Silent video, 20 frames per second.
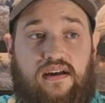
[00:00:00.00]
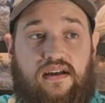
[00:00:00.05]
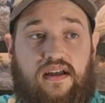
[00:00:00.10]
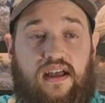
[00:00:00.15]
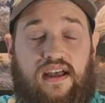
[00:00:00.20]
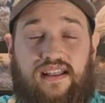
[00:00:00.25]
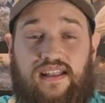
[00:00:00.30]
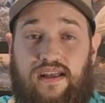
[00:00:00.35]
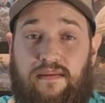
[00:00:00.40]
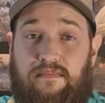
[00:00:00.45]

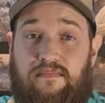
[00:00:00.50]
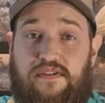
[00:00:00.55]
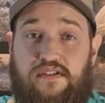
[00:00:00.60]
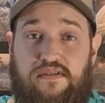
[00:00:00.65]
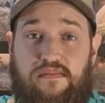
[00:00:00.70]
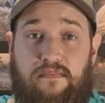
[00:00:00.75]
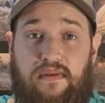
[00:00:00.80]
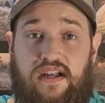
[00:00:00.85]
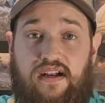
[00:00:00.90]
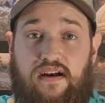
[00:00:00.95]
and they
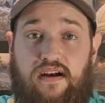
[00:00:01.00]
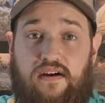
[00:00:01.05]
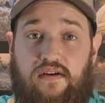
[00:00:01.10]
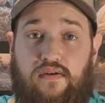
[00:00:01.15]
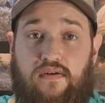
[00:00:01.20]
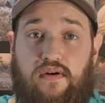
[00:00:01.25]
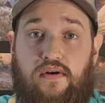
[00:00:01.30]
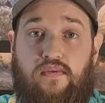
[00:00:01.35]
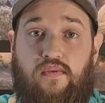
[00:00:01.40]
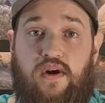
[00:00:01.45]
just may not
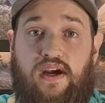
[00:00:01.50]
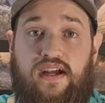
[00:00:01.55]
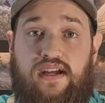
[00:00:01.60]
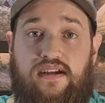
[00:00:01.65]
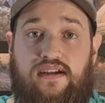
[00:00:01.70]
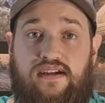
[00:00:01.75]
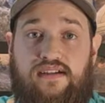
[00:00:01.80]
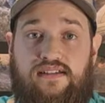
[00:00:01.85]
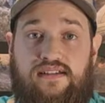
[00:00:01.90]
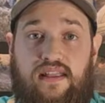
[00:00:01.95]
grow right
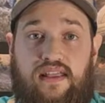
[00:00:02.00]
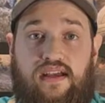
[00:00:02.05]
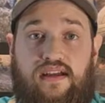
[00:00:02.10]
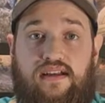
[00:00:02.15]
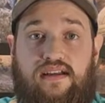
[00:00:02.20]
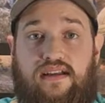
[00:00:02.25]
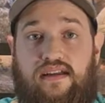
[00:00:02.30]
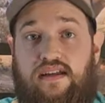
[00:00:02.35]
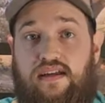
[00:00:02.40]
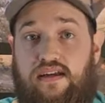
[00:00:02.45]
because they
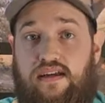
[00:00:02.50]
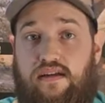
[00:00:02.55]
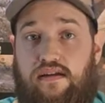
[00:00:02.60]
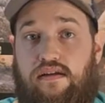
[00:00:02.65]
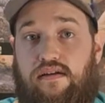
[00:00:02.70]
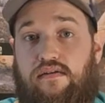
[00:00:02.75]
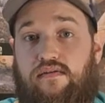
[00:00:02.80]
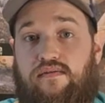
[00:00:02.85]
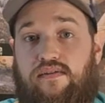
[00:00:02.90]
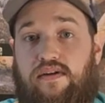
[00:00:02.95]
need
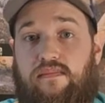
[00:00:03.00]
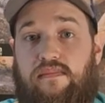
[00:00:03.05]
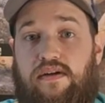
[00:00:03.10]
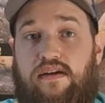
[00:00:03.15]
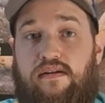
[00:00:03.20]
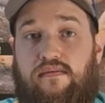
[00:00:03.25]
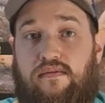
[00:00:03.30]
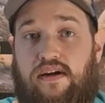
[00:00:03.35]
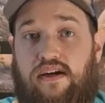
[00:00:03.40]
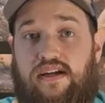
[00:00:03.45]

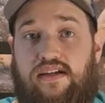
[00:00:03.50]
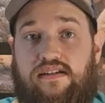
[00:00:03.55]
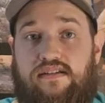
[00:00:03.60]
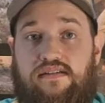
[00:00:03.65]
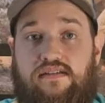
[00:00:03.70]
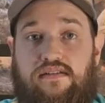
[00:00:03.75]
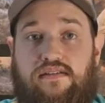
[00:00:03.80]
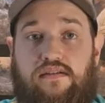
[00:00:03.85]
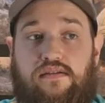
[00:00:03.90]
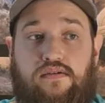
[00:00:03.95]
UVB
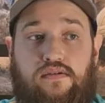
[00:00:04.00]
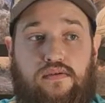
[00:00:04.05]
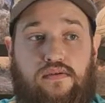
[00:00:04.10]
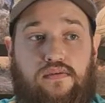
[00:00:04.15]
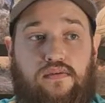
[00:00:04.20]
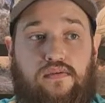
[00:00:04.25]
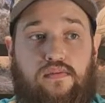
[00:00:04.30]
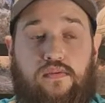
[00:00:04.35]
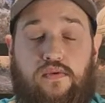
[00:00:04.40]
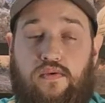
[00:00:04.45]
rays
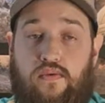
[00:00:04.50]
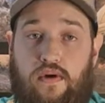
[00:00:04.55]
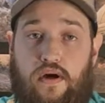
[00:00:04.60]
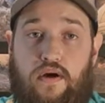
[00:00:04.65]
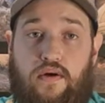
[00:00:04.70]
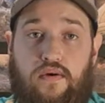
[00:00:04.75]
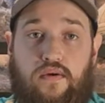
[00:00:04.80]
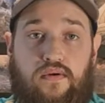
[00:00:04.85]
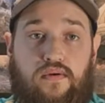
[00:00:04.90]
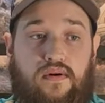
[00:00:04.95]
to
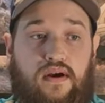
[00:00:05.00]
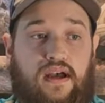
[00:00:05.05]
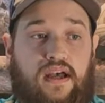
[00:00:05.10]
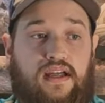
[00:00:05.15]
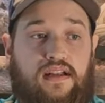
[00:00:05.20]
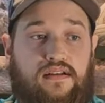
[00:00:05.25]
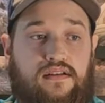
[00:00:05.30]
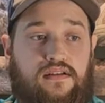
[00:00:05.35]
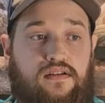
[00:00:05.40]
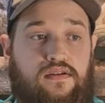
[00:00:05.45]
grow
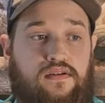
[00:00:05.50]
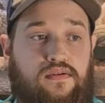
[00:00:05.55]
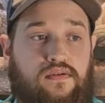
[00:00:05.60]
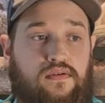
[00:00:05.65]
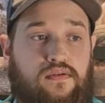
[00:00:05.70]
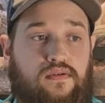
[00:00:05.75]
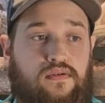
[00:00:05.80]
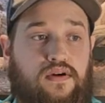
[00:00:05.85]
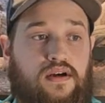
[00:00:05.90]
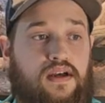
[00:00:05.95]
and
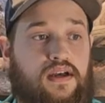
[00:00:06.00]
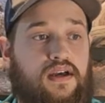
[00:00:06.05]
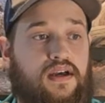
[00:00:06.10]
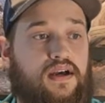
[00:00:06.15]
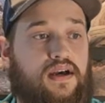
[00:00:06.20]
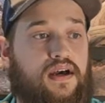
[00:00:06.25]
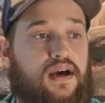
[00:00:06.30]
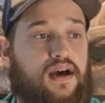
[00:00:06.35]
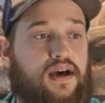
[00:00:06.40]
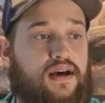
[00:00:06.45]
to
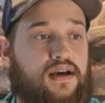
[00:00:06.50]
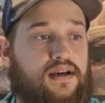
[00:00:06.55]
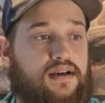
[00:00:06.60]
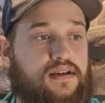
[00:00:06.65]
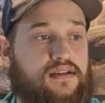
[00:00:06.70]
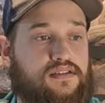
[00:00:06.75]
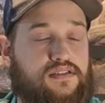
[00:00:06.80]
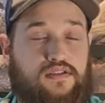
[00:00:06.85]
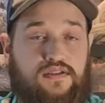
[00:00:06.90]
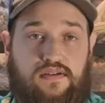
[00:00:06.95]

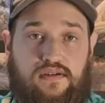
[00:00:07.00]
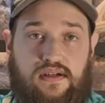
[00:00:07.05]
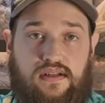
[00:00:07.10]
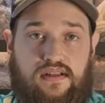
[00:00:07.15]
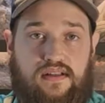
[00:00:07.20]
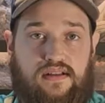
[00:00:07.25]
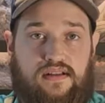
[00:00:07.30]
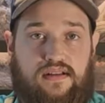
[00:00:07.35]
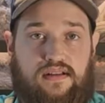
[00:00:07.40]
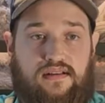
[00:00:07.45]

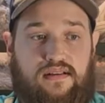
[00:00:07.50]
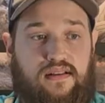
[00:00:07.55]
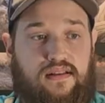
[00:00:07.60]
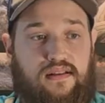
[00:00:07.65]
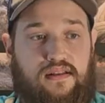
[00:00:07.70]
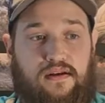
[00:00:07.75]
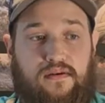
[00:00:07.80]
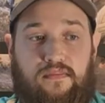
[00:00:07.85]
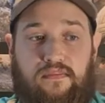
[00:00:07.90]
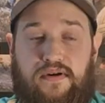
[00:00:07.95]
strengthen
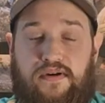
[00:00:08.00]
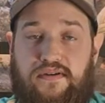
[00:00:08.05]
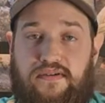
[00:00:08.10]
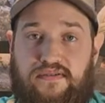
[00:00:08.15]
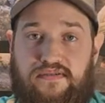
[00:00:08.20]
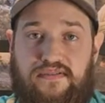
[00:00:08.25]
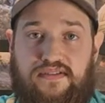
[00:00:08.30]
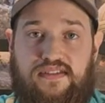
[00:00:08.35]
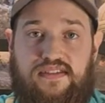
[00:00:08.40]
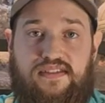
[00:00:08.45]
their
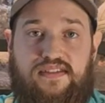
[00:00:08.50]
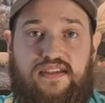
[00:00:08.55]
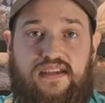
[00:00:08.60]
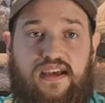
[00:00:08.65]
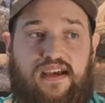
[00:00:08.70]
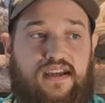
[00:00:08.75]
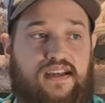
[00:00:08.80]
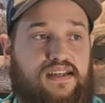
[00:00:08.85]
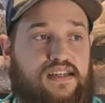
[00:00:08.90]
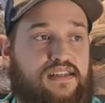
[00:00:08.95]
bones
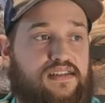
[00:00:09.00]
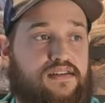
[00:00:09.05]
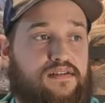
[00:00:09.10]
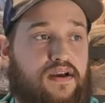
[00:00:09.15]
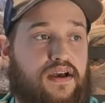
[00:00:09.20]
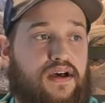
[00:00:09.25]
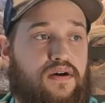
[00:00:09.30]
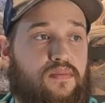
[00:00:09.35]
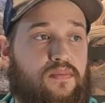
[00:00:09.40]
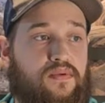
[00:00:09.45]
and to
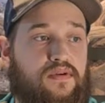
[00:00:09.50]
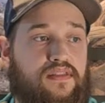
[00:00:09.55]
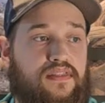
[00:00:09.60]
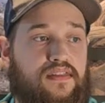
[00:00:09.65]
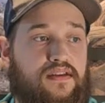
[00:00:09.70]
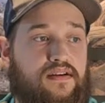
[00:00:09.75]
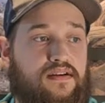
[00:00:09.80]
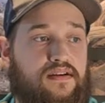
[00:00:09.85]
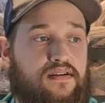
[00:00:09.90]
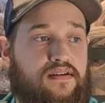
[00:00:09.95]
help with
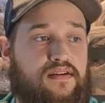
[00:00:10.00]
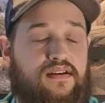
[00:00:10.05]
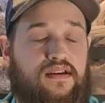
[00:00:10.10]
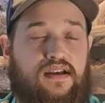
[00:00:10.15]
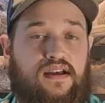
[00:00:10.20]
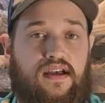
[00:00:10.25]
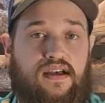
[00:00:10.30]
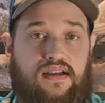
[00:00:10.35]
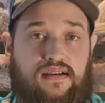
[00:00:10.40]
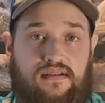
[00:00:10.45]

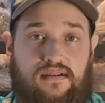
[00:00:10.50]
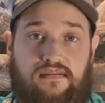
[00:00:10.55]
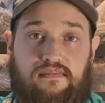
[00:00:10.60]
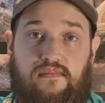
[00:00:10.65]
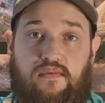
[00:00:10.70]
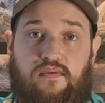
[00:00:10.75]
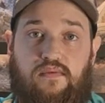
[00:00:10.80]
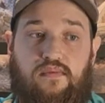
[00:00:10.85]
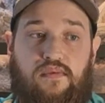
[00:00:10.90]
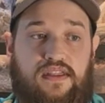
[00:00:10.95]

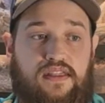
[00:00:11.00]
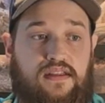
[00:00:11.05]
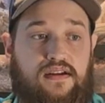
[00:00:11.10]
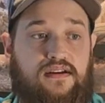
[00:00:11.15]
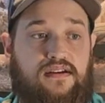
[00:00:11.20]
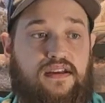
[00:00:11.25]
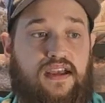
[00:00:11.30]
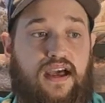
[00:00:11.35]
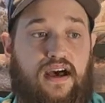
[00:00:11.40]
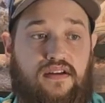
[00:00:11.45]

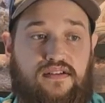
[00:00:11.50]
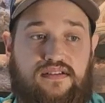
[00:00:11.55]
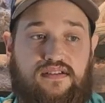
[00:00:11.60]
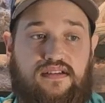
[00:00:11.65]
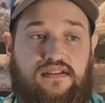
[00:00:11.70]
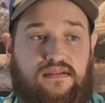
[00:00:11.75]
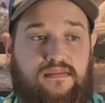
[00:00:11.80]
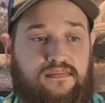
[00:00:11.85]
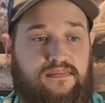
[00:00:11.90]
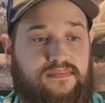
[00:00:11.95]
their
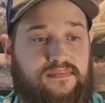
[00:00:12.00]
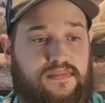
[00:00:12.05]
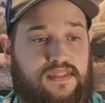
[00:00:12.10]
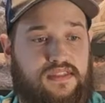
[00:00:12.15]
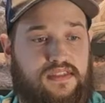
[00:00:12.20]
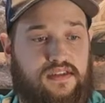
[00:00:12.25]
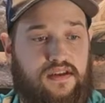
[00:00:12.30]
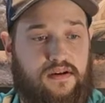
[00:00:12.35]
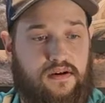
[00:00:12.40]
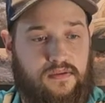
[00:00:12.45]
calcium.
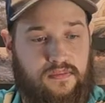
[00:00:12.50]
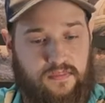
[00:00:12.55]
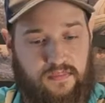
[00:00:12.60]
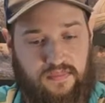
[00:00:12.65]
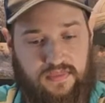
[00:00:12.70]
So